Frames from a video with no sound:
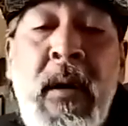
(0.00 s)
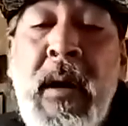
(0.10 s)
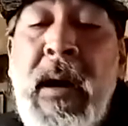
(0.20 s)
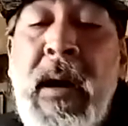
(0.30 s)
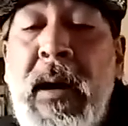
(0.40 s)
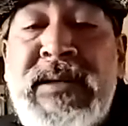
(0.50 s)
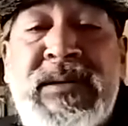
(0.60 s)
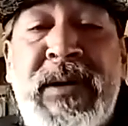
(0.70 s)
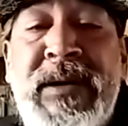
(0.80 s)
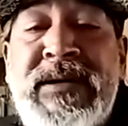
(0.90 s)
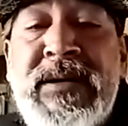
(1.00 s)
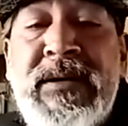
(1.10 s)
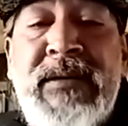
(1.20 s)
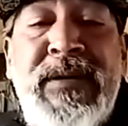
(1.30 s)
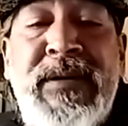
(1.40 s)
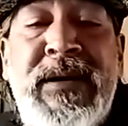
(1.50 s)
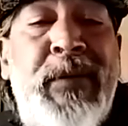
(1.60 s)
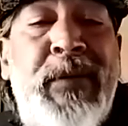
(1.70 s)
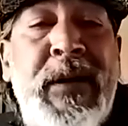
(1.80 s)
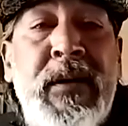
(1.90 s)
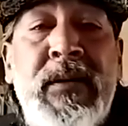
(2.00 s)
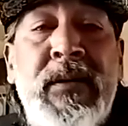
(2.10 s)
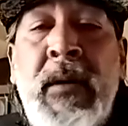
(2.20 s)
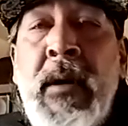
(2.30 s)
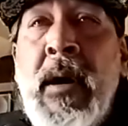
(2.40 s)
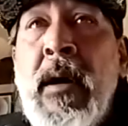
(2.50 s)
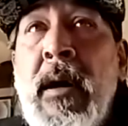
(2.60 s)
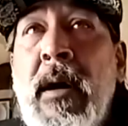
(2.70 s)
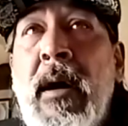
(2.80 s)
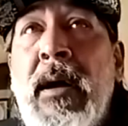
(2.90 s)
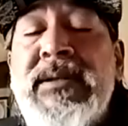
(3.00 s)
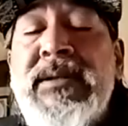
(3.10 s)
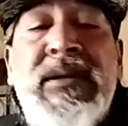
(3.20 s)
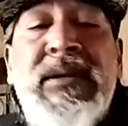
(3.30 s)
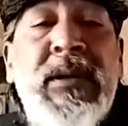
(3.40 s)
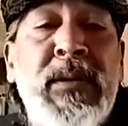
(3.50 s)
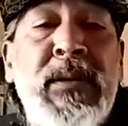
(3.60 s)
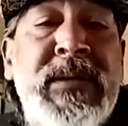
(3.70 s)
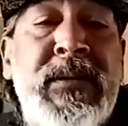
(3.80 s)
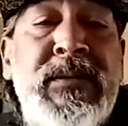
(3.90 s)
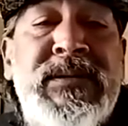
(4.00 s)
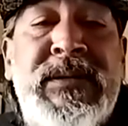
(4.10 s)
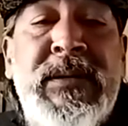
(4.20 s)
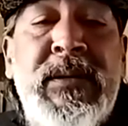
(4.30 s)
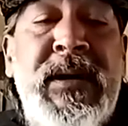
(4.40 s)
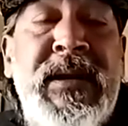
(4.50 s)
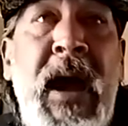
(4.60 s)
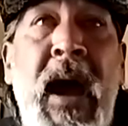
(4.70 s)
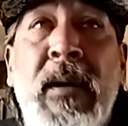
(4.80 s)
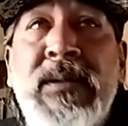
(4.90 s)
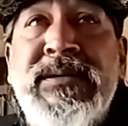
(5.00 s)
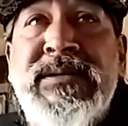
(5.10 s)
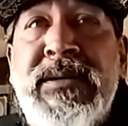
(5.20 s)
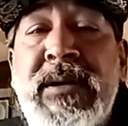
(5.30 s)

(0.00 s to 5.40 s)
It's great to be a peer to those that are still unhoused.